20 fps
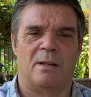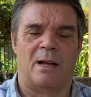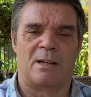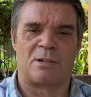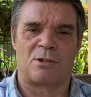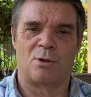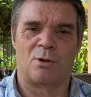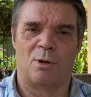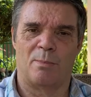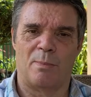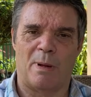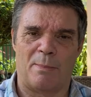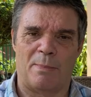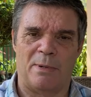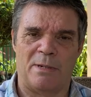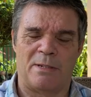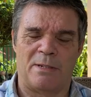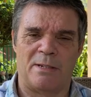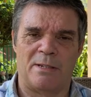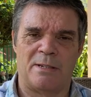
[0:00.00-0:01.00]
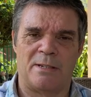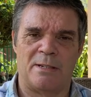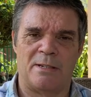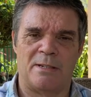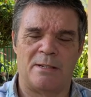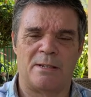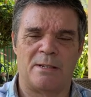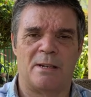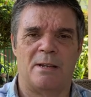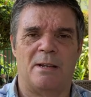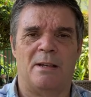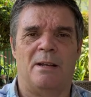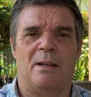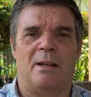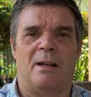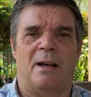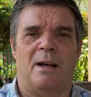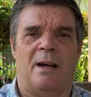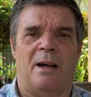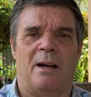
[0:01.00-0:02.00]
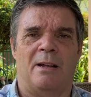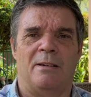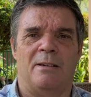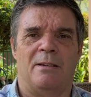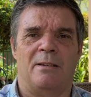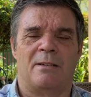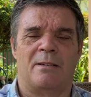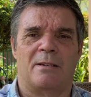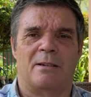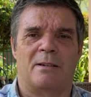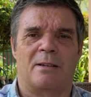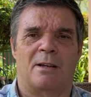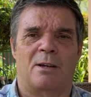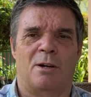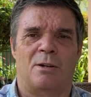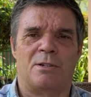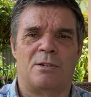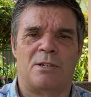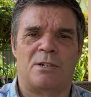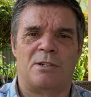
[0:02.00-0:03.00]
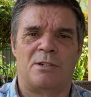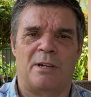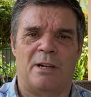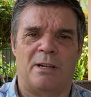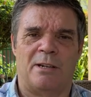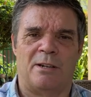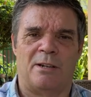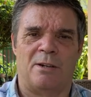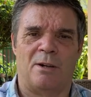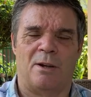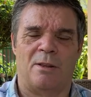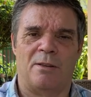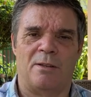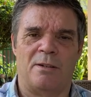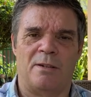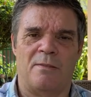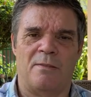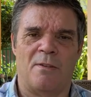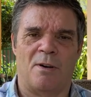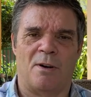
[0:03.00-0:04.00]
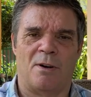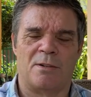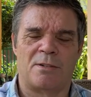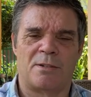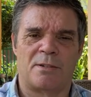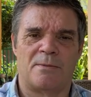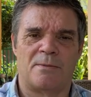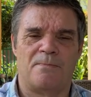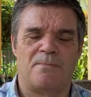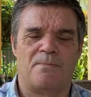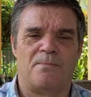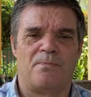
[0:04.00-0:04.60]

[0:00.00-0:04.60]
I sold my businesses and concentrated on the divorce.